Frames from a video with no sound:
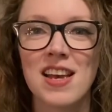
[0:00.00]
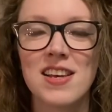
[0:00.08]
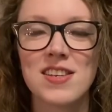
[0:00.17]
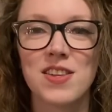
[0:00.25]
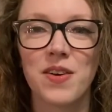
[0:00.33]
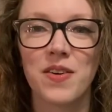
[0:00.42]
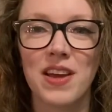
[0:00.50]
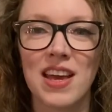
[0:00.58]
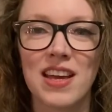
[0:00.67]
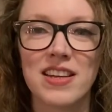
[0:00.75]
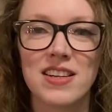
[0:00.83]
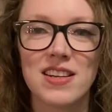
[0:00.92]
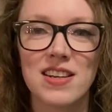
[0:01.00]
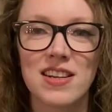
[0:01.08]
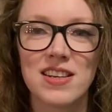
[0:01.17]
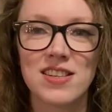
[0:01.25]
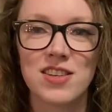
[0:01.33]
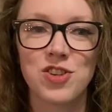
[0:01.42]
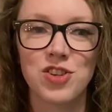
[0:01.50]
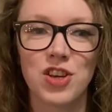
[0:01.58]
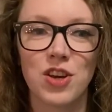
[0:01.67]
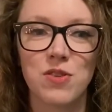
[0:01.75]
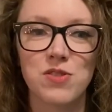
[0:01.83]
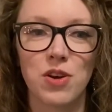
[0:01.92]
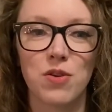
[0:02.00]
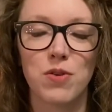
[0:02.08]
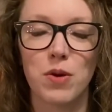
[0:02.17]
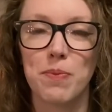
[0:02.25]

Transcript: So it essentially goes over